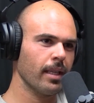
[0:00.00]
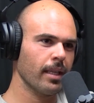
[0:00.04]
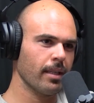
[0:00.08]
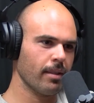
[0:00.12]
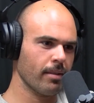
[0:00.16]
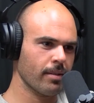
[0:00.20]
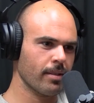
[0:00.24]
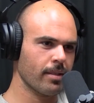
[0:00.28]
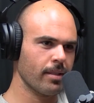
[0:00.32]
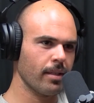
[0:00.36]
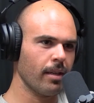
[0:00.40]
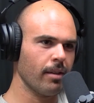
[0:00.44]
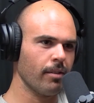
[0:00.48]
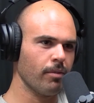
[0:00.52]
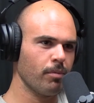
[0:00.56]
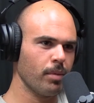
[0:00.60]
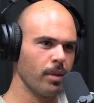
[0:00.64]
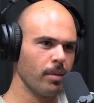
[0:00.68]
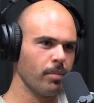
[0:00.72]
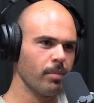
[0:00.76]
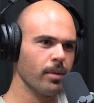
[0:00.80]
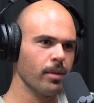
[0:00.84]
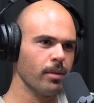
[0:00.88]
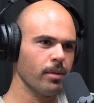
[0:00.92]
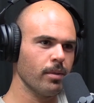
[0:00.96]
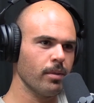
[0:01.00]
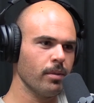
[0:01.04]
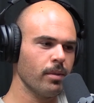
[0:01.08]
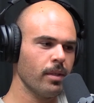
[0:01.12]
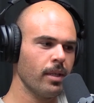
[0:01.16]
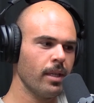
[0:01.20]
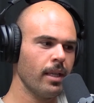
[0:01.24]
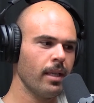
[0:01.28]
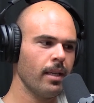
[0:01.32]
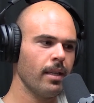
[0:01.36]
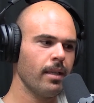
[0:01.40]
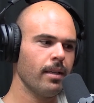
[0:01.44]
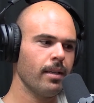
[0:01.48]
like yourself, people who
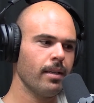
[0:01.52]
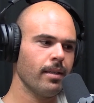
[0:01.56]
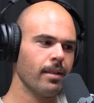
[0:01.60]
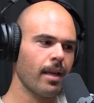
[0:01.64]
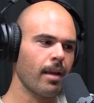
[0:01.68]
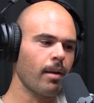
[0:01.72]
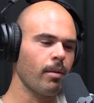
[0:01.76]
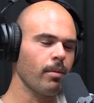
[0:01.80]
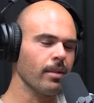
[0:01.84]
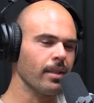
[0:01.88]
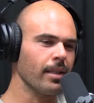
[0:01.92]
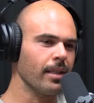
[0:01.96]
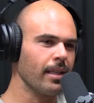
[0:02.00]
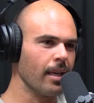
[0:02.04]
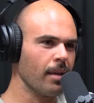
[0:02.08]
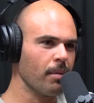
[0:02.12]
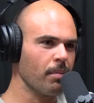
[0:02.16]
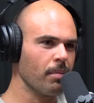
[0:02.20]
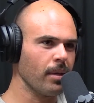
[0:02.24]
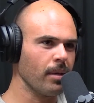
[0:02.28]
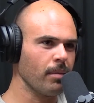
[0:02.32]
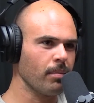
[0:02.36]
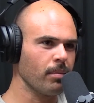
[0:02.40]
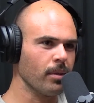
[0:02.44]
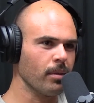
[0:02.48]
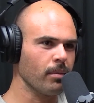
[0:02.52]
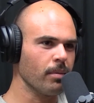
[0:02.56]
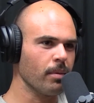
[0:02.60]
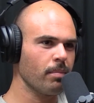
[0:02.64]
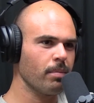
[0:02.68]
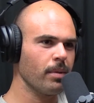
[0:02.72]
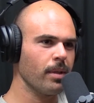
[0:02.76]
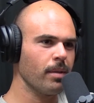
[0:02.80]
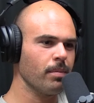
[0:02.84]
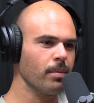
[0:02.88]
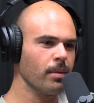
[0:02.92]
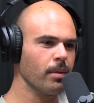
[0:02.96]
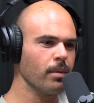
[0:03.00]
not only get people, but
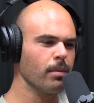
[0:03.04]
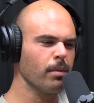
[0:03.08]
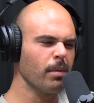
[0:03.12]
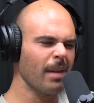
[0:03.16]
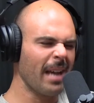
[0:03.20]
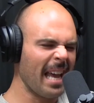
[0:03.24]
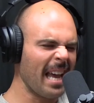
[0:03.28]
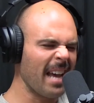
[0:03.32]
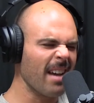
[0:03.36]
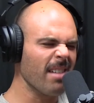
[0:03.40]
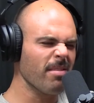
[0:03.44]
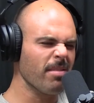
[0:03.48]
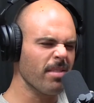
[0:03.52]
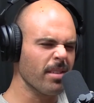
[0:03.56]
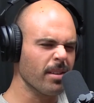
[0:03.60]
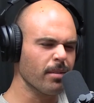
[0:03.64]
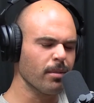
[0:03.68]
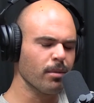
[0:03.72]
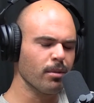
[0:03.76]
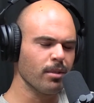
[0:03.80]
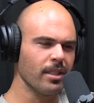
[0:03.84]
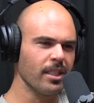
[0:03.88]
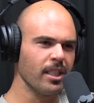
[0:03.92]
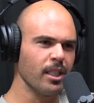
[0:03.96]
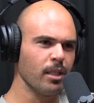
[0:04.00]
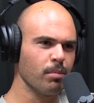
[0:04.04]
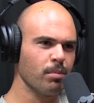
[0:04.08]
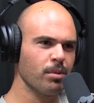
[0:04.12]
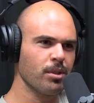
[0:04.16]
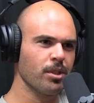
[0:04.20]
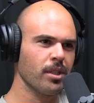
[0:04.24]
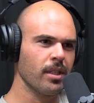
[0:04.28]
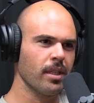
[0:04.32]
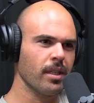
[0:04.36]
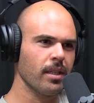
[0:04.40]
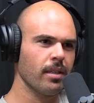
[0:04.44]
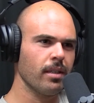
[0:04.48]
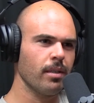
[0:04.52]
people who have their own deep
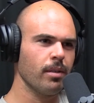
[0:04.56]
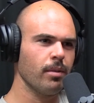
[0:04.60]
shit,